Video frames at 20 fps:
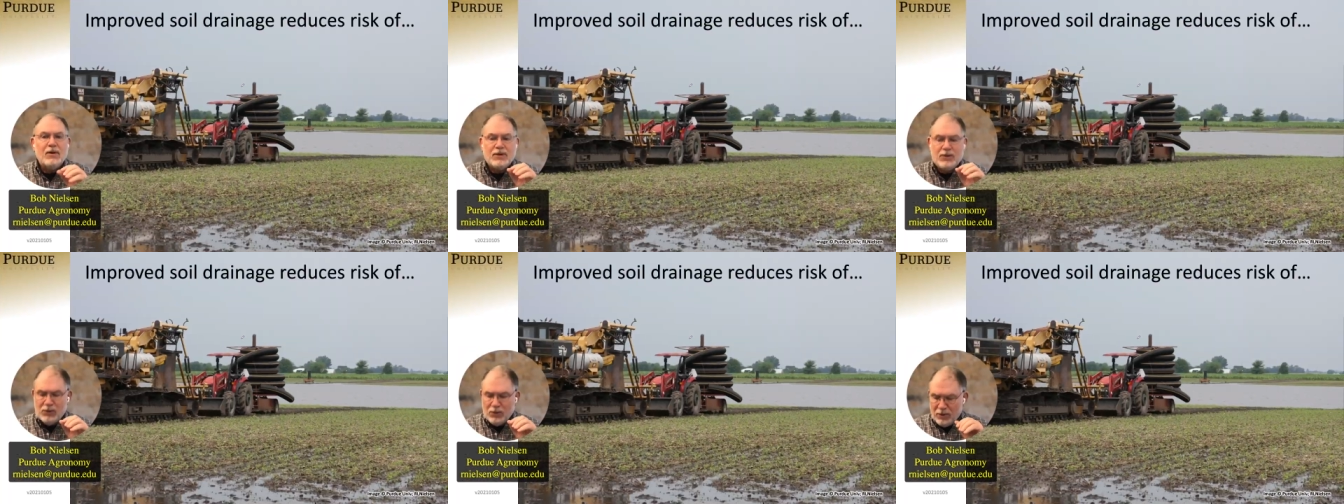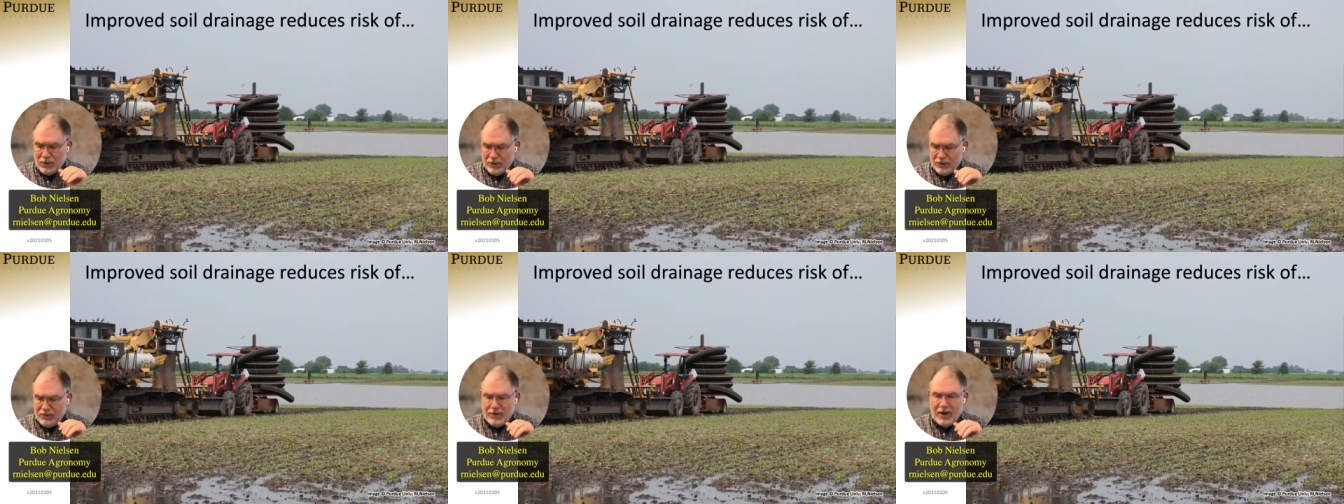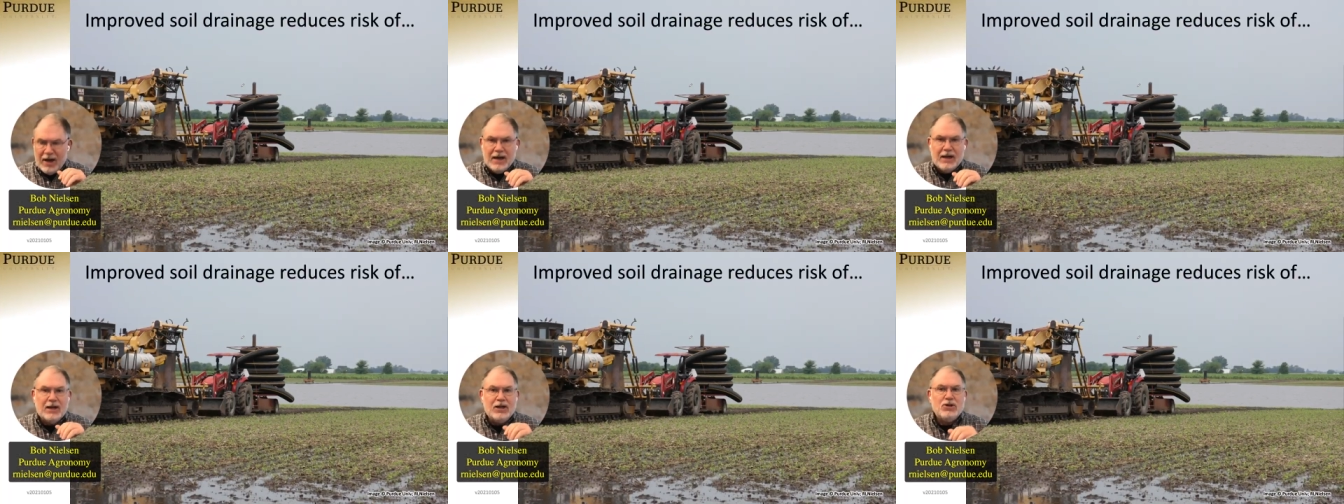soil
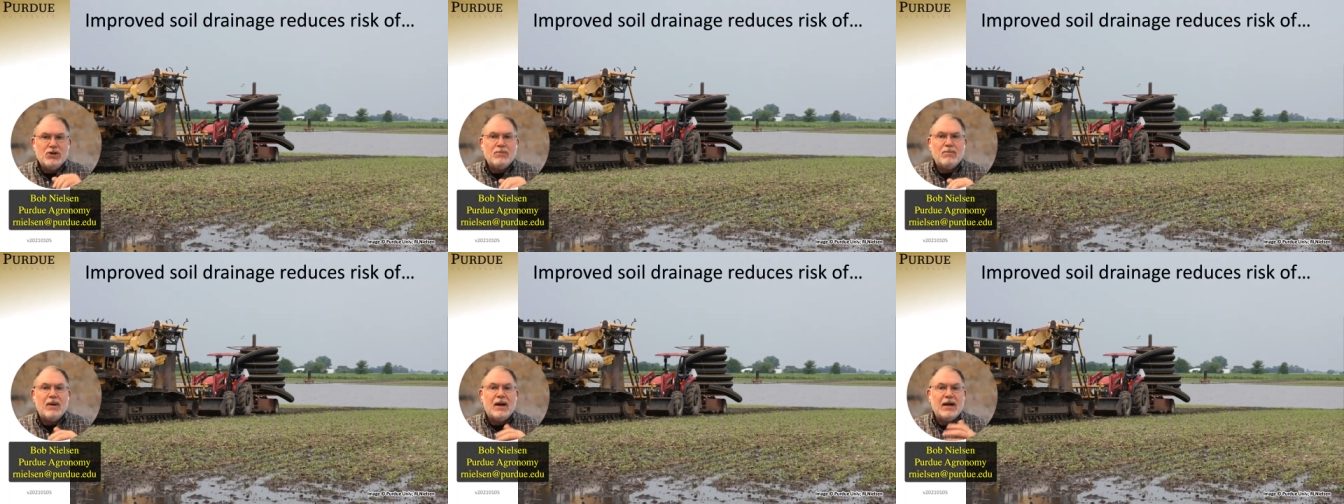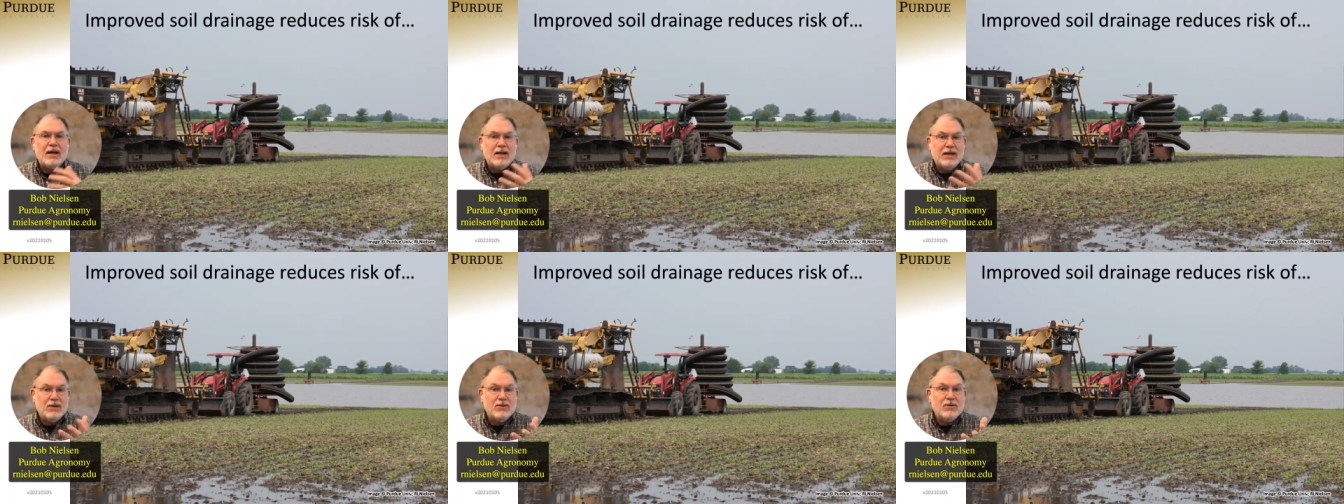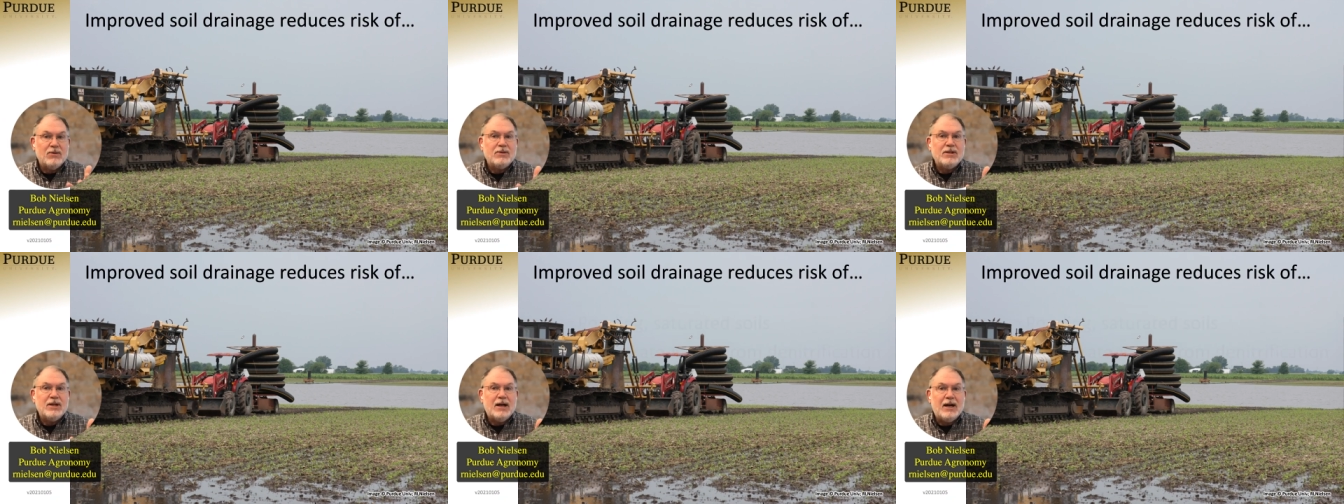drainage by
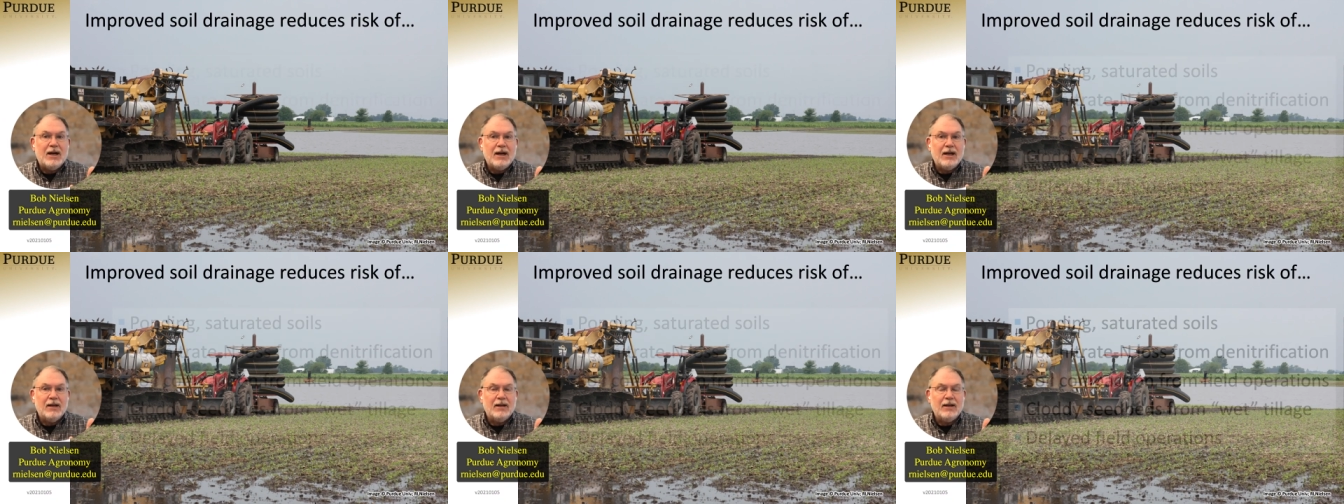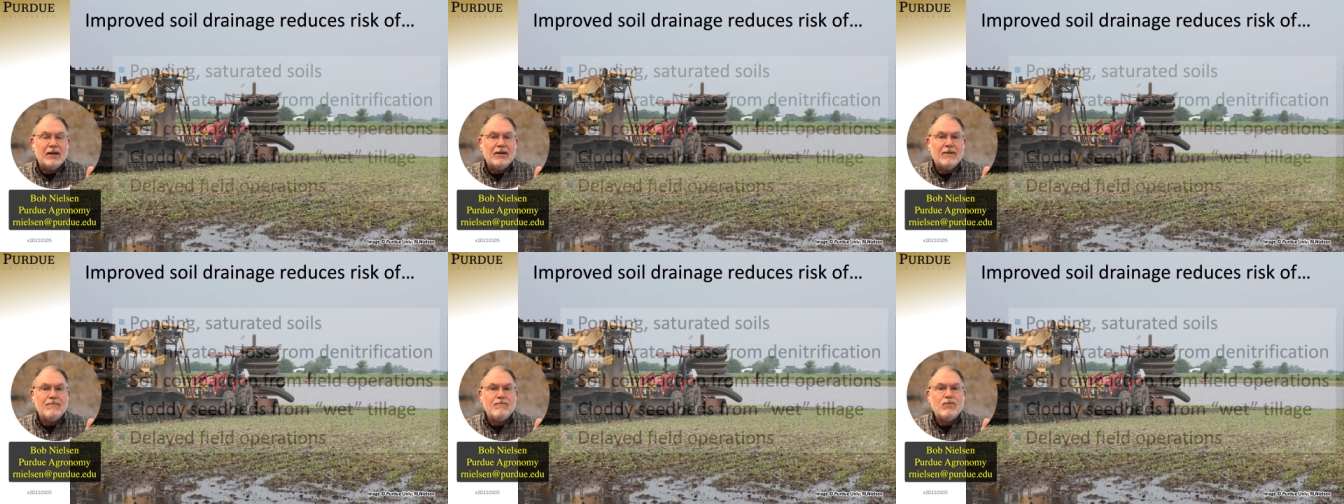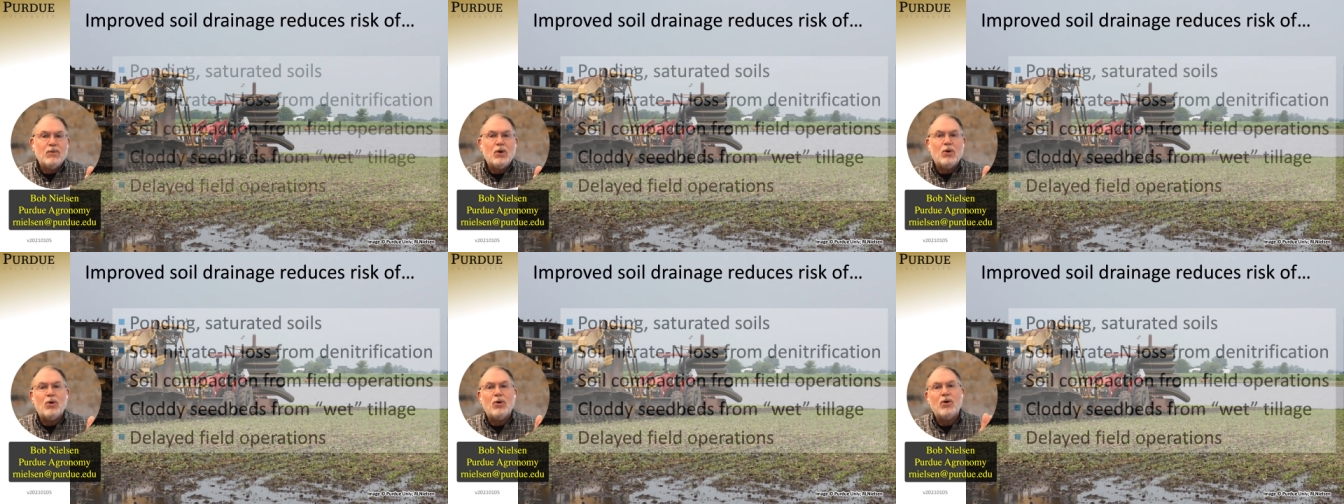either tiling
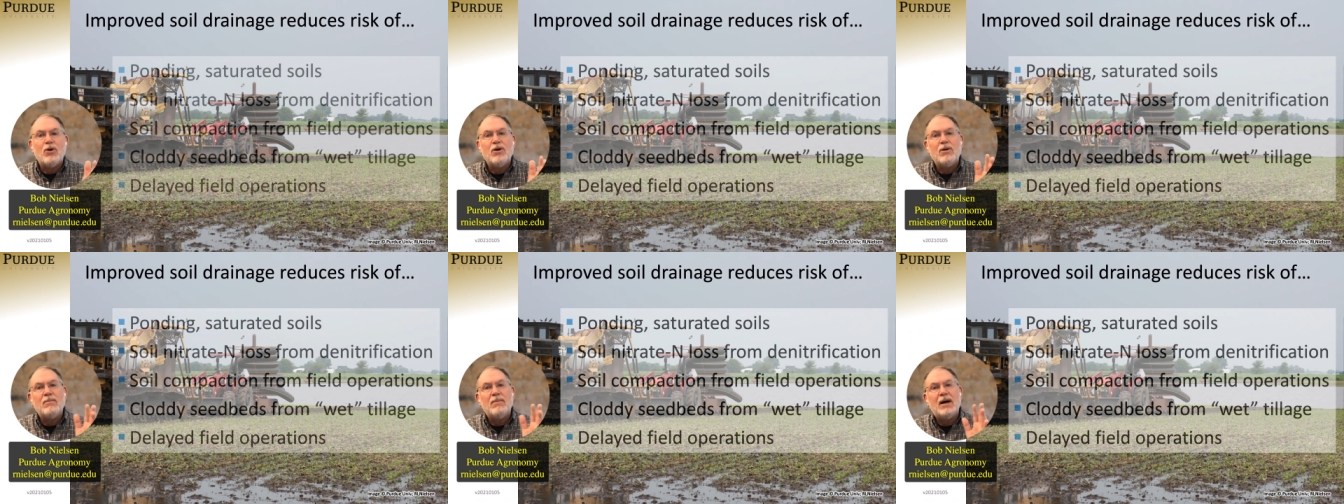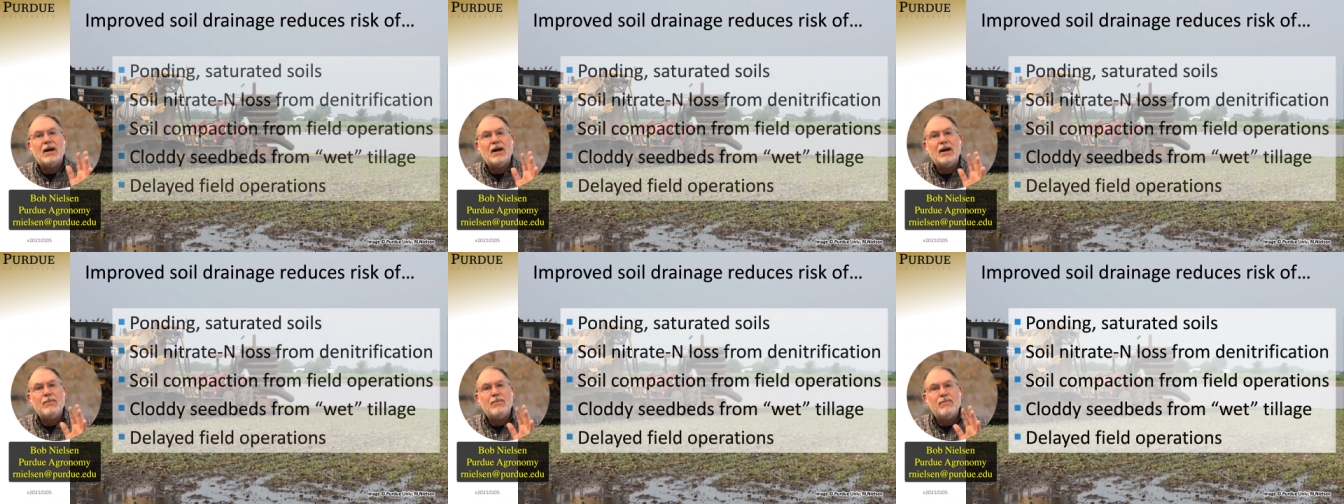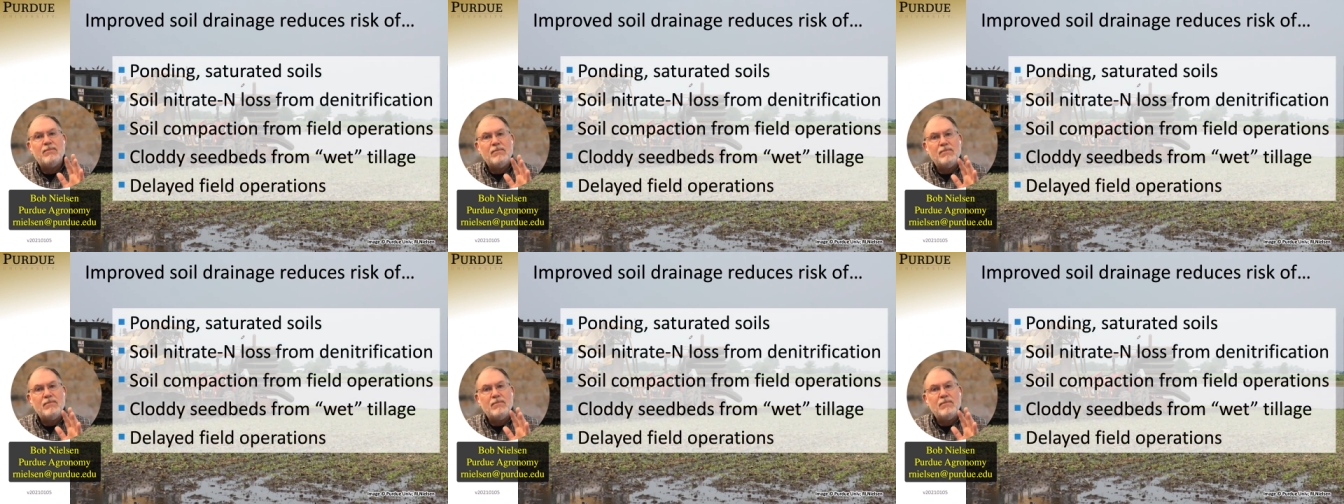or by